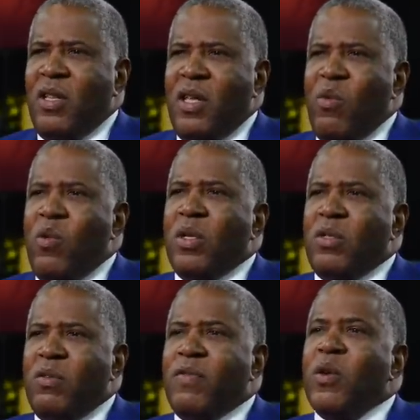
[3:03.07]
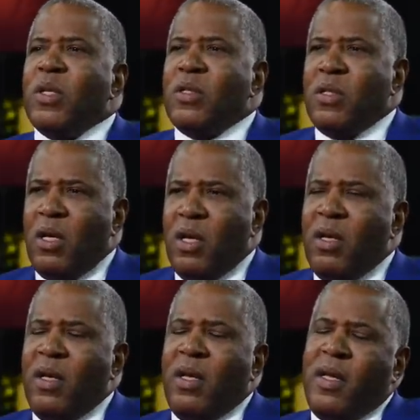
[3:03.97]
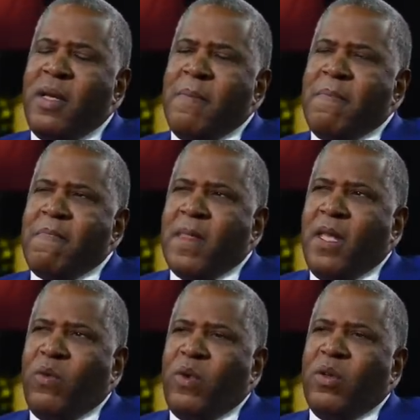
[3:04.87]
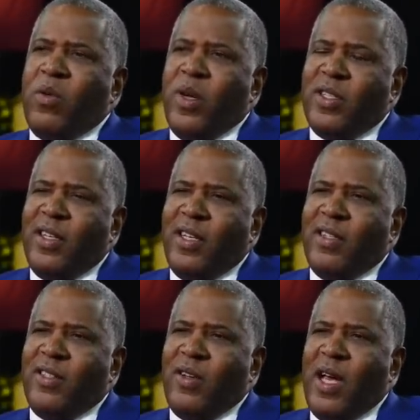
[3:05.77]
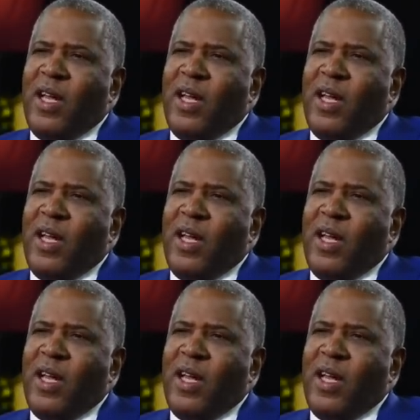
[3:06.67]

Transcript: that they want to focus on. And the real question is, you know,